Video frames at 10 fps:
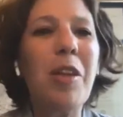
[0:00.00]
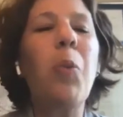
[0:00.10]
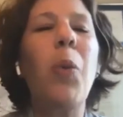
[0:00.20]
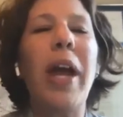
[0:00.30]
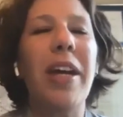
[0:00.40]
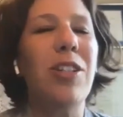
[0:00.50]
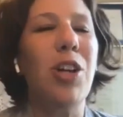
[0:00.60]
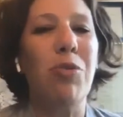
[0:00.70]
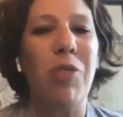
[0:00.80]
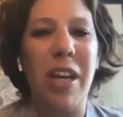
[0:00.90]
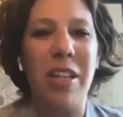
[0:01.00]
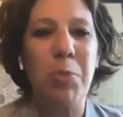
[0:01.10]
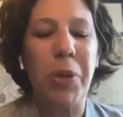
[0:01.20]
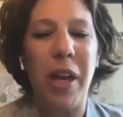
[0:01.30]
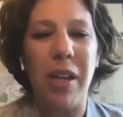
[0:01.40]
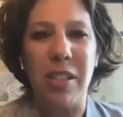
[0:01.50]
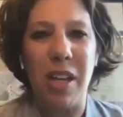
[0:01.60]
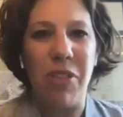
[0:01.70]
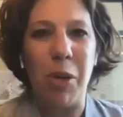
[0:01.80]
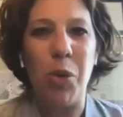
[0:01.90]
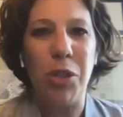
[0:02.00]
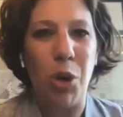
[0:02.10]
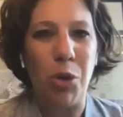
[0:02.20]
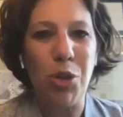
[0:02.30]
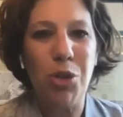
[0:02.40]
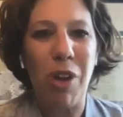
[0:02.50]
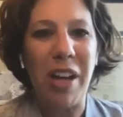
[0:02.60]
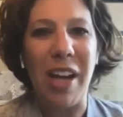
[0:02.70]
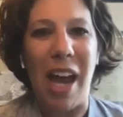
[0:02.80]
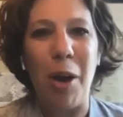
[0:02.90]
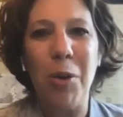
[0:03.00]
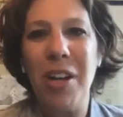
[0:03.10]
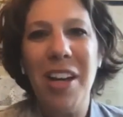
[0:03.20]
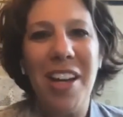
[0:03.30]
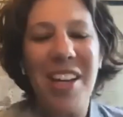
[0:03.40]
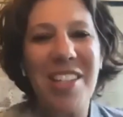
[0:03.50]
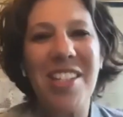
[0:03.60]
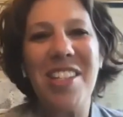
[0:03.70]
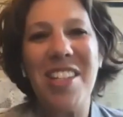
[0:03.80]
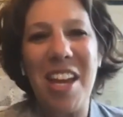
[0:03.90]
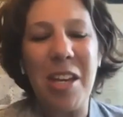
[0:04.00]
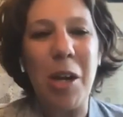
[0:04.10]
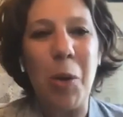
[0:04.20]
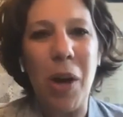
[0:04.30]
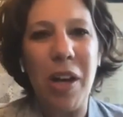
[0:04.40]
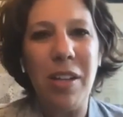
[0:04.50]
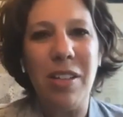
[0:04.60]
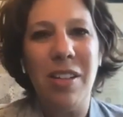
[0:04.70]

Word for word: the way to raise planned giving with donors right now is to say, you know what?